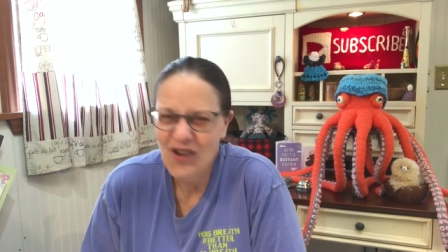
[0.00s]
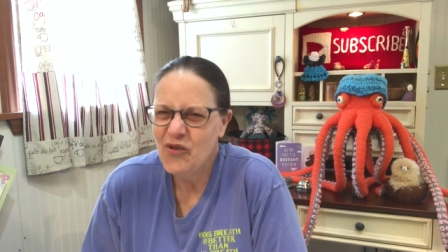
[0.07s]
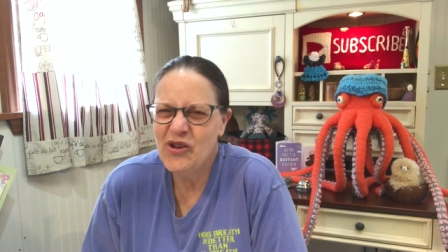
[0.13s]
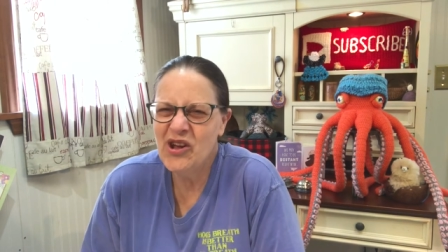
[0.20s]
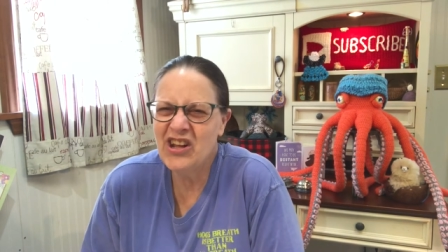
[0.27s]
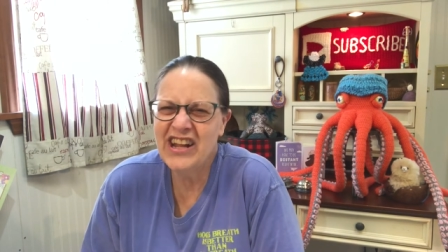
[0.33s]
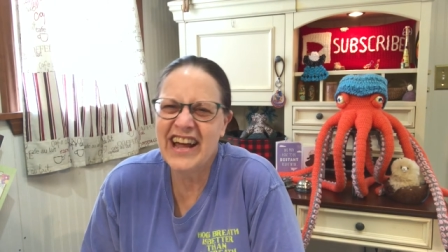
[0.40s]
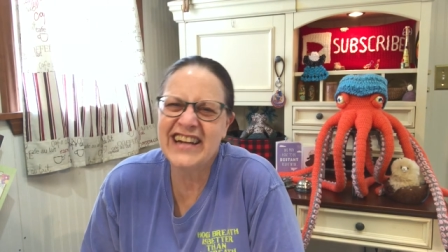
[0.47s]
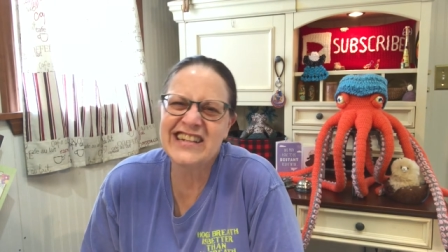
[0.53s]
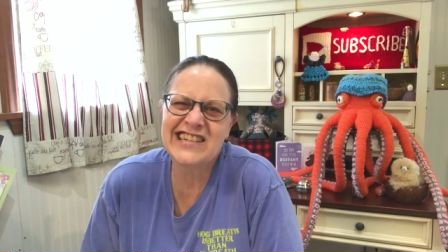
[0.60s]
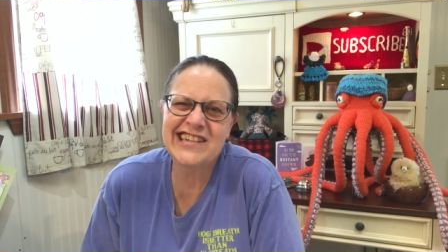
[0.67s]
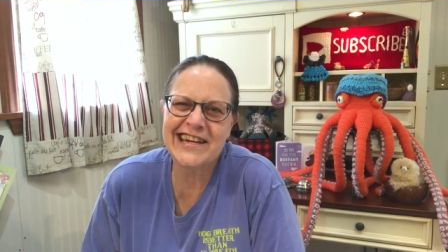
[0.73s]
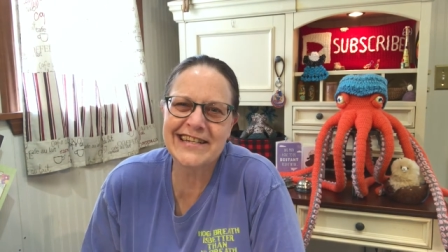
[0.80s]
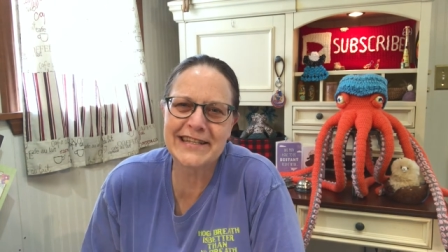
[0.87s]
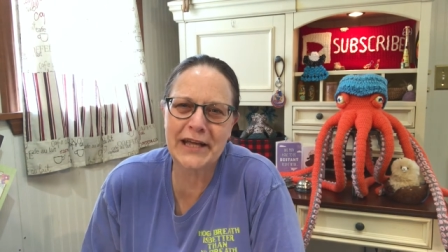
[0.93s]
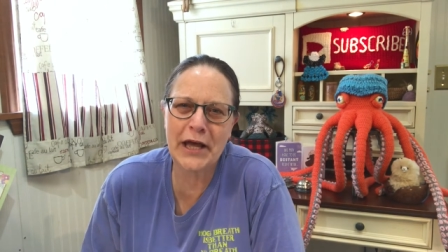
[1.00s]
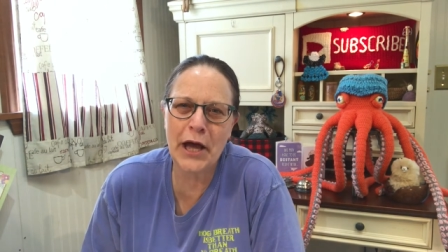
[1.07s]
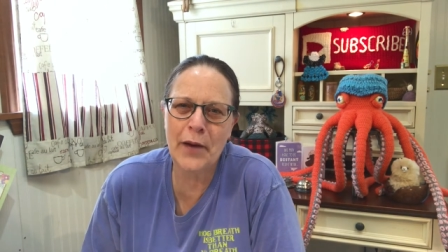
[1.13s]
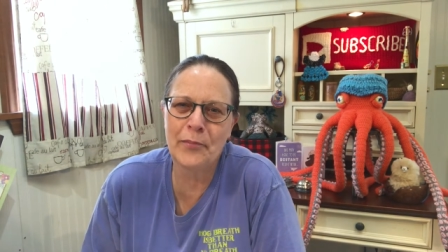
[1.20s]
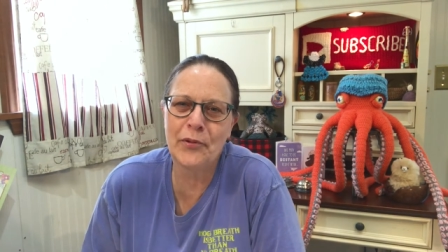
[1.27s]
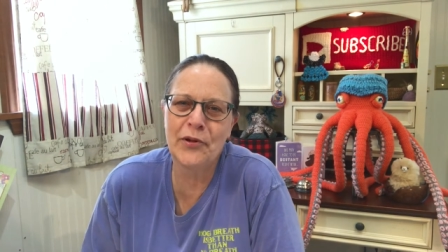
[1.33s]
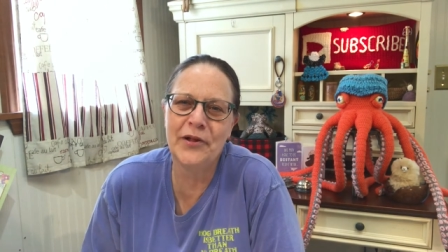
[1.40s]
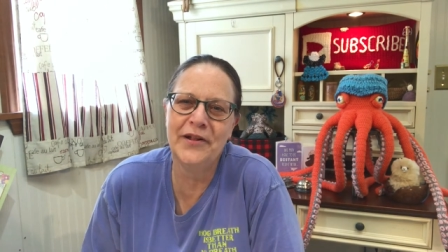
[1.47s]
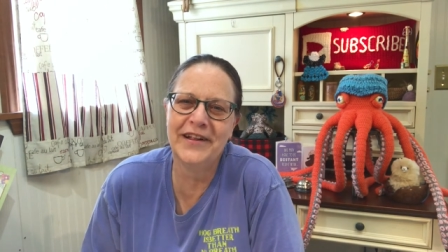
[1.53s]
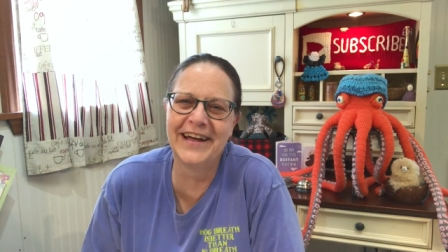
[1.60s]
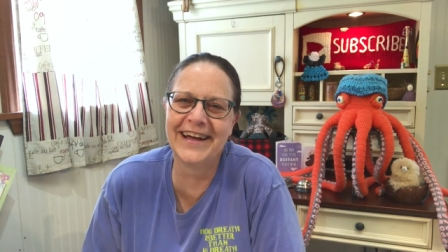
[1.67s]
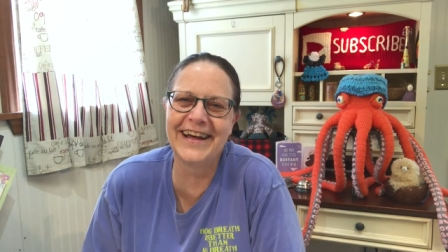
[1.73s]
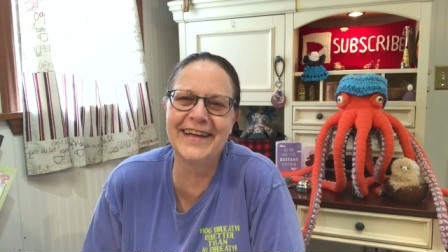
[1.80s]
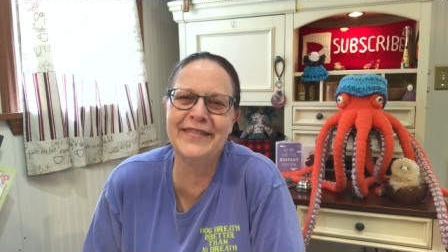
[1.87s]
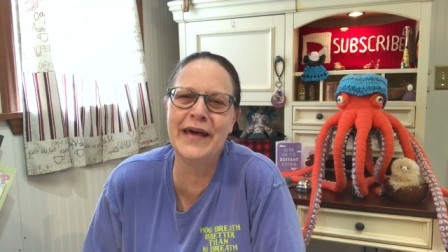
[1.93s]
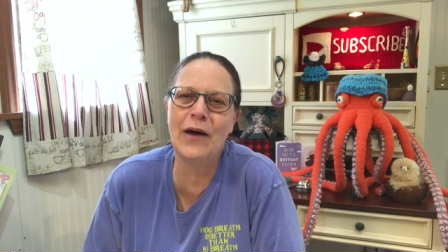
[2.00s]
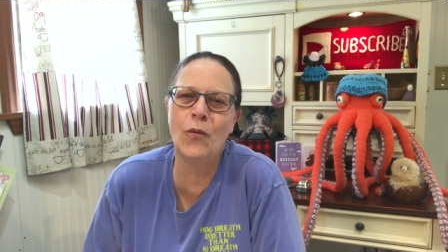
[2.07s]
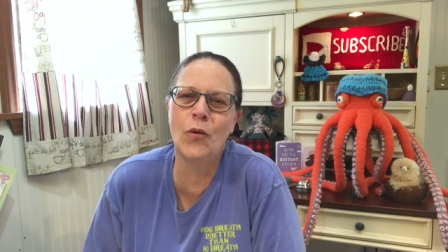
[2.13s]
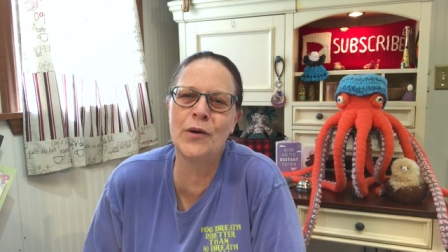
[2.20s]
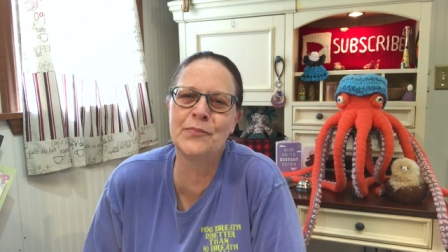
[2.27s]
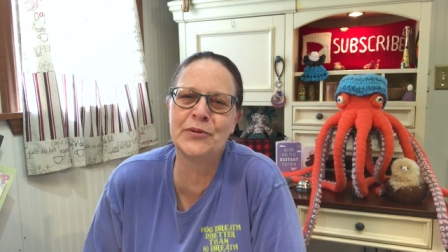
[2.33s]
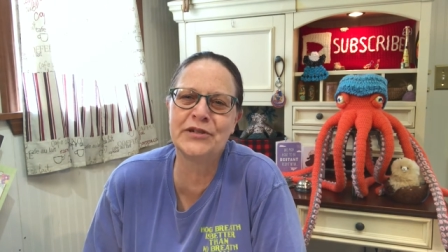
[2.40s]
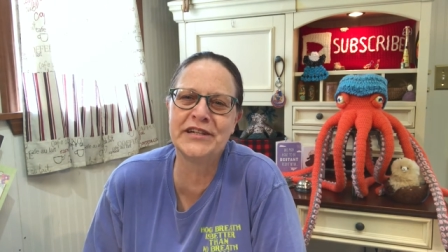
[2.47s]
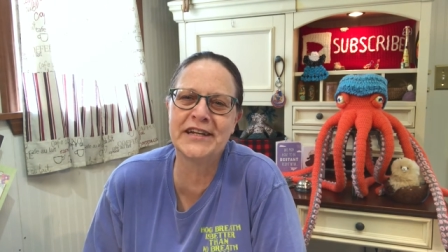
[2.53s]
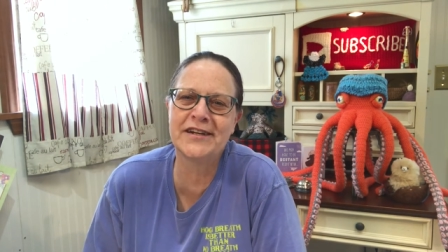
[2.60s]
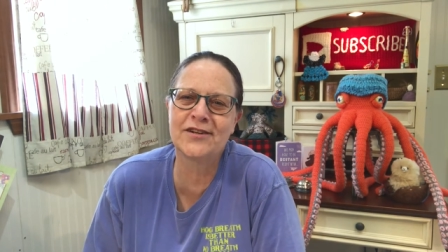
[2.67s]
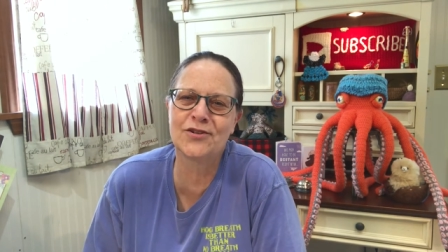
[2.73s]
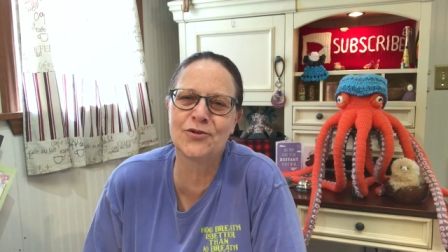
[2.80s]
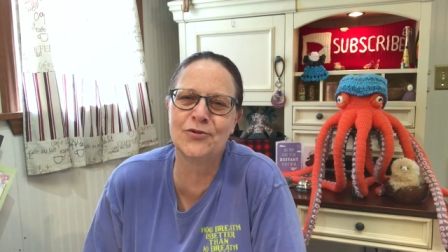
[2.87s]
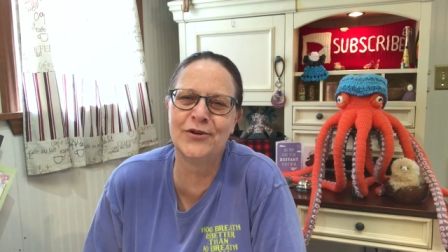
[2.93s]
we only had to chase a couple, and that one particular